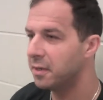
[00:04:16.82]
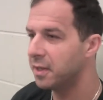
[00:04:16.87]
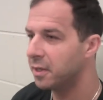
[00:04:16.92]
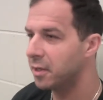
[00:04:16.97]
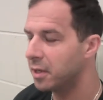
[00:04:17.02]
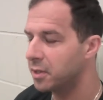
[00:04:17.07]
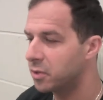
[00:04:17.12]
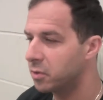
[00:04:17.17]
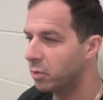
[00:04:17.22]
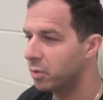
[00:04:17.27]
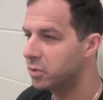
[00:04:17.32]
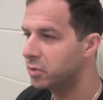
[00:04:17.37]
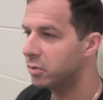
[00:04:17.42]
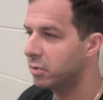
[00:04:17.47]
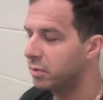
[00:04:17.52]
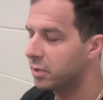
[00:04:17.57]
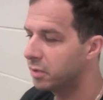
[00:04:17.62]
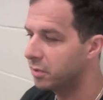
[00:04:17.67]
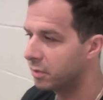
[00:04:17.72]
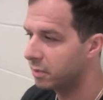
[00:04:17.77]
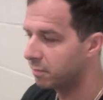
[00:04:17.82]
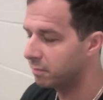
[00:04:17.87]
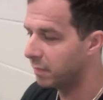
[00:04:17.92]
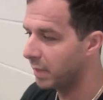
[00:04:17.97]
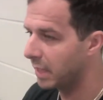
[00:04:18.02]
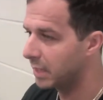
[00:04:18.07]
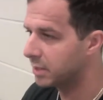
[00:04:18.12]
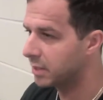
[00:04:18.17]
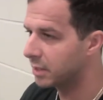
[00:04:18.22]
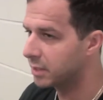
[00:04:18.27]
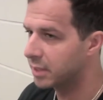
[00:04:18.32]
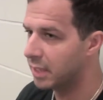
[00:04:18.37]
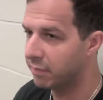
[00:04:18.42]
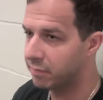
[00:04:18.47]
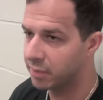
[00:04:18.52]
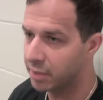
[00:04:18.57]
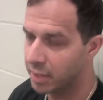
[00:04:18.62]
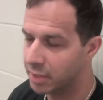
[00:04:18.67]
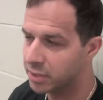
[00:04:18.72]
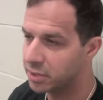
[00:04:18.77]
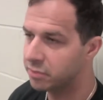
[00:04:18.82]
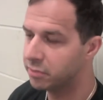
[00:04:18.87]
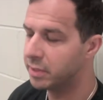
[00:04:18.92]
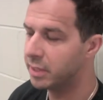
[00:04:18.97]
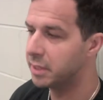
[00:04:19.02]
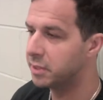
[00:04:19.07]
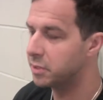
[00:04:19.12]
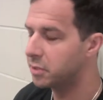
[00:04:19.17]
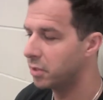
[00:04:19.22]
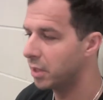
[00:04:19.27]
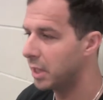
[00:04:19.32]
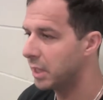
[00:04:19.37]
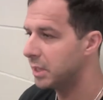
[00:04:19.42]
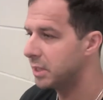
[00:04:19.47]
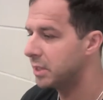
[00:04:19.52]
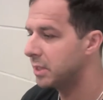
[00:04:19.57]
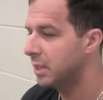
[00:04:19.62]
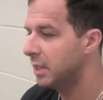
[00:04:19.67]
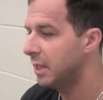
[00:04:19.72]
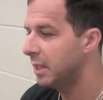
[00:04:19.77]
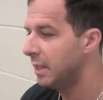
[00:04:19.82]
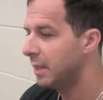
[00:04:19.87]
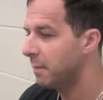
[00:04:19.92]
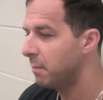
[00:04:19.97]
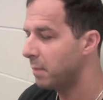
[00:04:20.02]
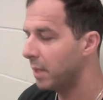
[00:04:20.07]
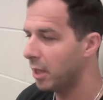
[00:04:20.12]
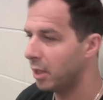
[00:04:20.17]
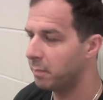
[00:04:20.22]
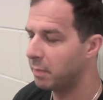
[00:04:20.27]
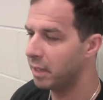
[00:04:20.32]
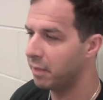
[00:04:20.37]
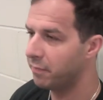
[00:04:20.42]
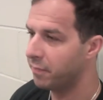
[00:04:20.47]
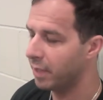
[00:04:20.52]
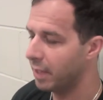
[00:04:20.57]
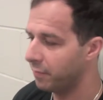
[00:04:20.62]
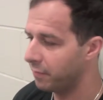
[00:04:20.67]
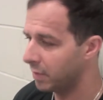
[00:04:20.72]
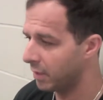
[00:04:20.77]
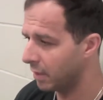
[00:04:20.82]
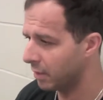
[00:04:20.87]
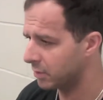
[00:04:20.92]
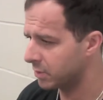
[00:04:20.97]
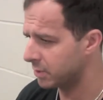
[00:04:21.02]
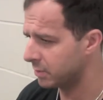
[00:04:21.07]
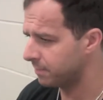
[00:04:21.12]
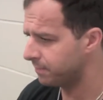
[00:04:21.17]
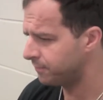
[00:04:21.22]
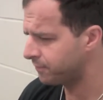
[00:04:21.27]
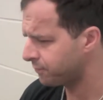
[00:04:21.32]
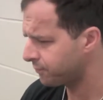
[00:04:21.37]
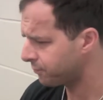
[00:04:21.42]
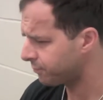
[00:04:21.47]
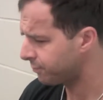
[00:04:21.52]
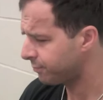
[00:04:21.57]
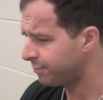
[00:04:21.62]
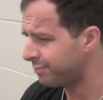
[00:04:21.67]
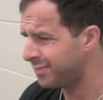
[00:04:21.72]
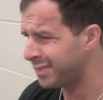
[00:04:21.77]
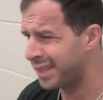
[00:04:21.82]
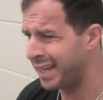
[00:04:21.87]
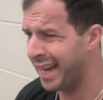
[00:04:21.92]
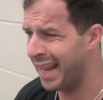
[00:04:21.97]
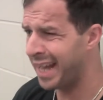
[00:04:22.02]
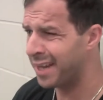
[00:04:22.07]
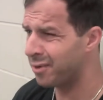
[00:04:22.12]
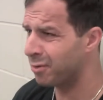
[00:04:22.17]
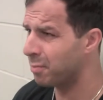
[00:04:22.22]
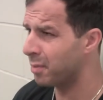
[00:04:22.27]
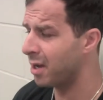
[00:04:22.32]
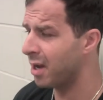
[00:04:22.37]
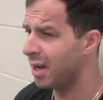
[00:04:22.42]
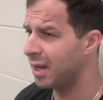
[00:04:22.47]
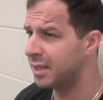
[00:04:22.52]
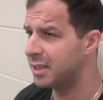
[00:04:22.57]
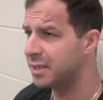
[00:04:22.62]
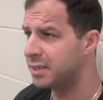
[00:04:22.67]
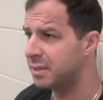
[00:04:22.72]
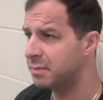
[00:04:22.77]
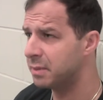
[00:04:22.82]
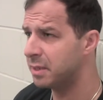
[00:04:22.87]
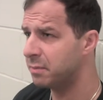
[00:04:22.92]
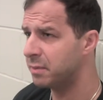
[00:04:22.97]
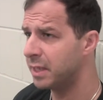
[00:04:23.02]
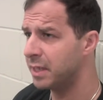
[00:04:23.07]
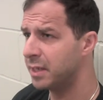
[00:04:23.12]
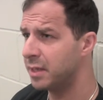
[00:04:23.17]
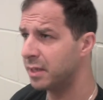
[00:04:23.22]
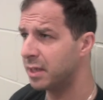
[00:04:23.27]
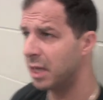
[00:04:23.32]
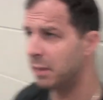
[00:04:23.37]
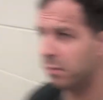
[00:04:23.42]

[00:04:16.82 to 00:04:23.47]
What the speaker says: they got to go on tour with bands like Seven Dust, 3 Days Grace, Power Man 5000, Candlebox. I mean, they did a